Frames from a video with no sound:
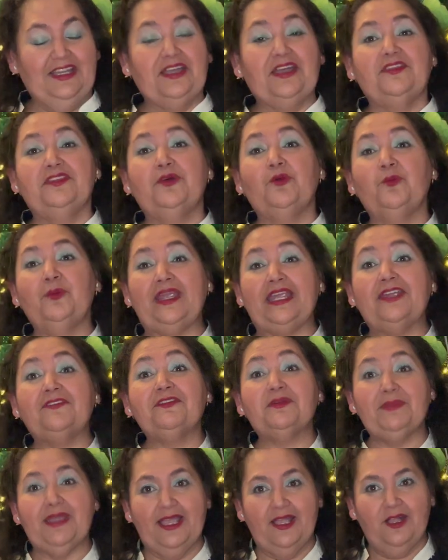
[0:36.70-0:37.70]
The week
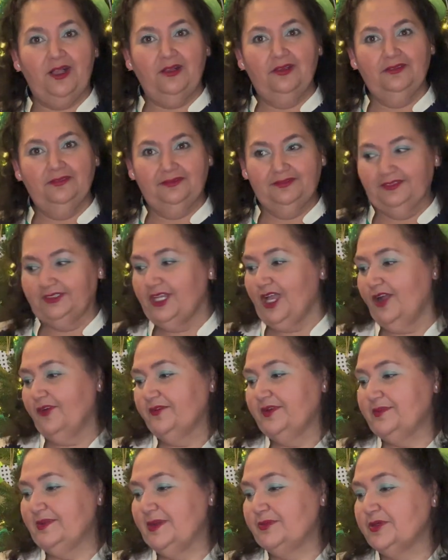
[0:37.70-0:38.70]
from hell. Y'all
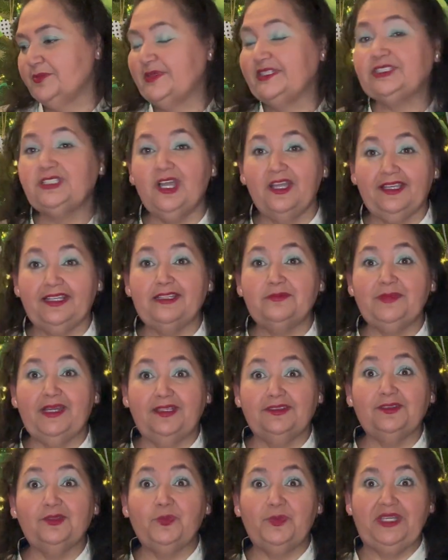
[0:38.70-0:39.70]
remember me talking
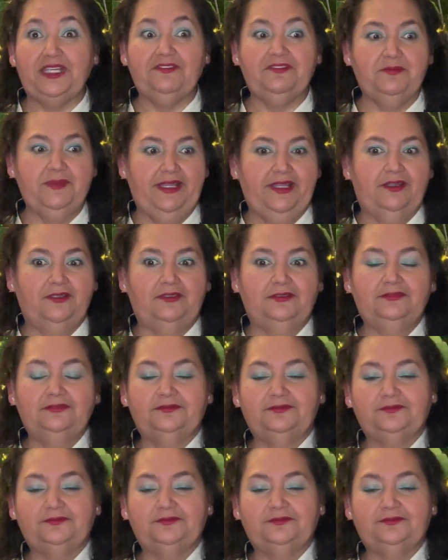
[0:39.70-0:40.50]
about the week from hell?